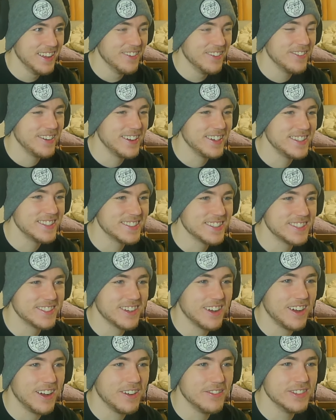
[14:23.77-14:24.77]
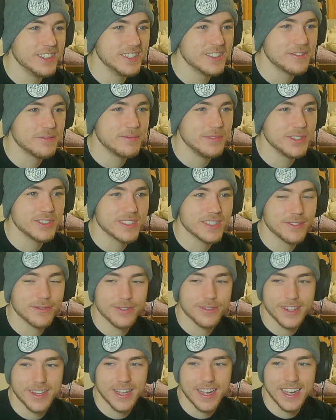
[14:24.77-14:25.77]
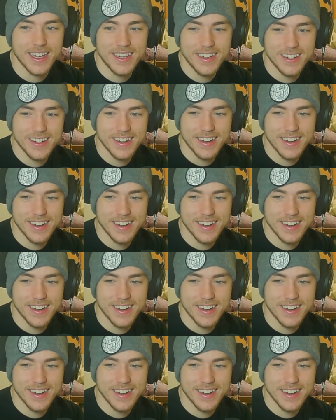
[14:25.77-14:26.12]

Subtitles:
Why such ominous music for that?